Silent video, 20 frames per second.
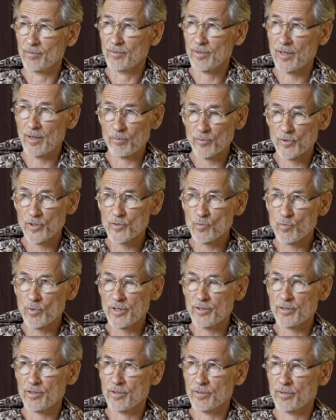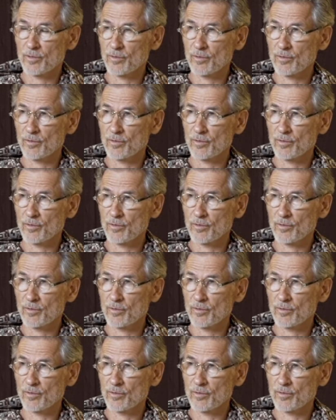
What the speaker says: I'm just wondering.